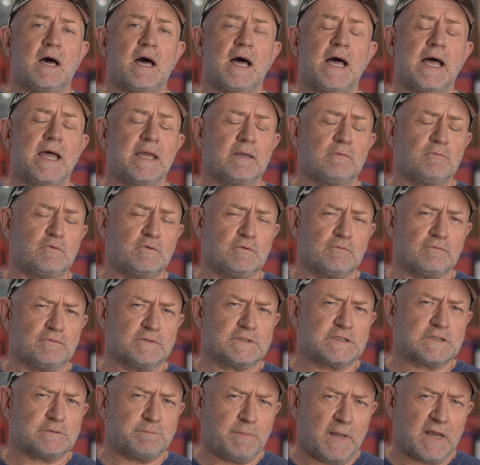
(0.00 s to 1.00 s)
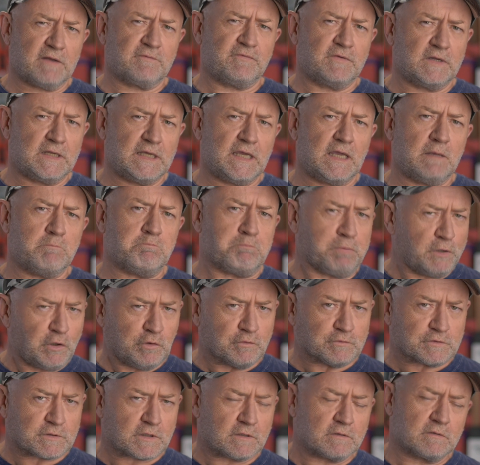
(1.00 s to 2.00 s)
I would respectfully
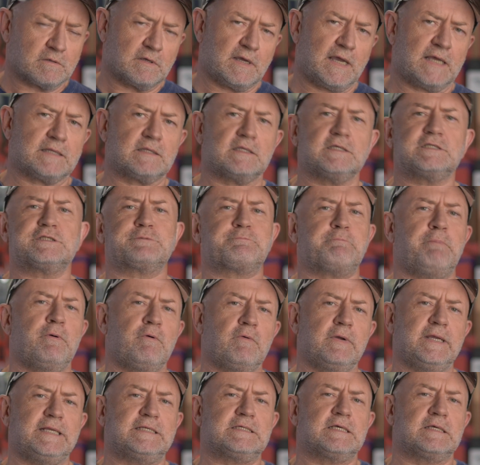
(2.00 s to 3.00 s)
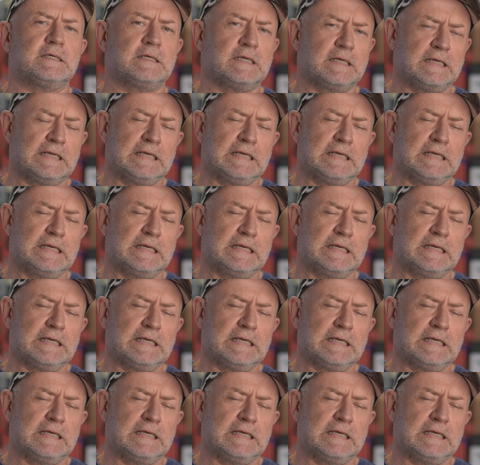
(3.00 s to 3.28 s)
impute at this point